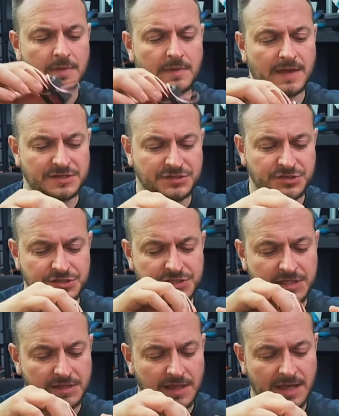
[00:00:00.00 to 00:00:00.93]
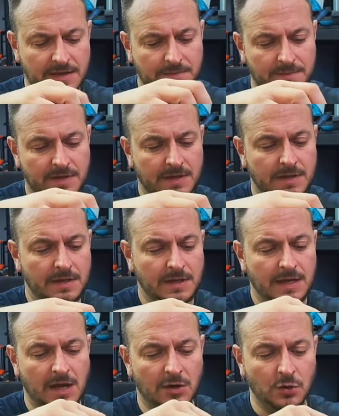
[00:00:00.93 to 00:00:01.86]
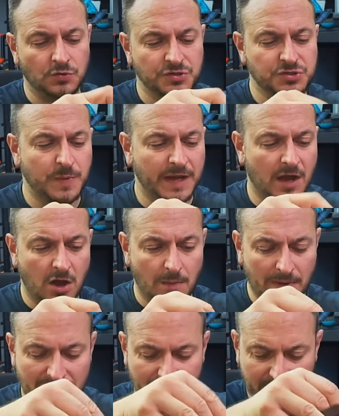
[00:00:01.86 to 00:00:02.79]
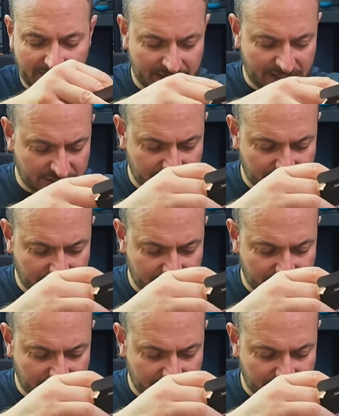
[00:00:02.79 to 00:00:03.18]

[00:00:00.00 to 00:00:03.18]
That's just in there. And all the swing arm and everything is